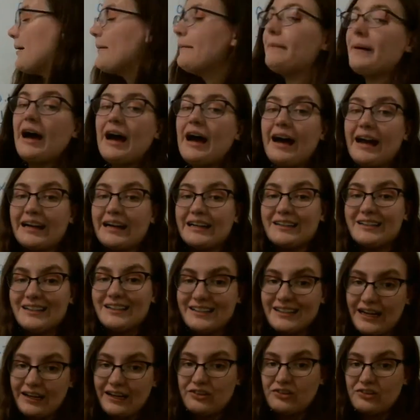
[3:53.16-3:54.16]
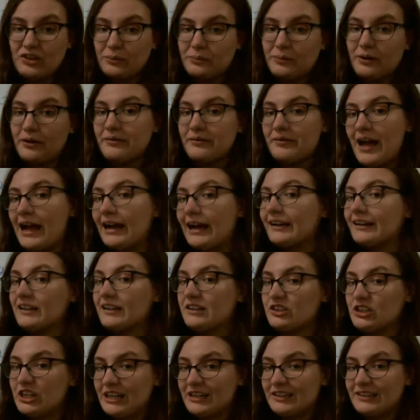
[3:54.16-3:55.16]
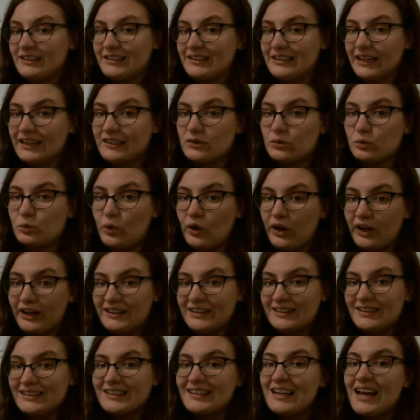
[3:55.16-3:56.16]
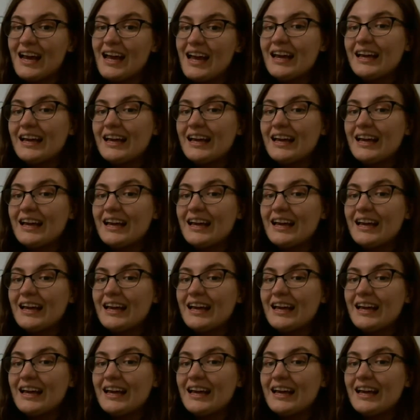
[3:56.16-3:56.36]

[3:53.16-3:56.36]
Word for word: by 6. Remember, I'm not going to change 6 ones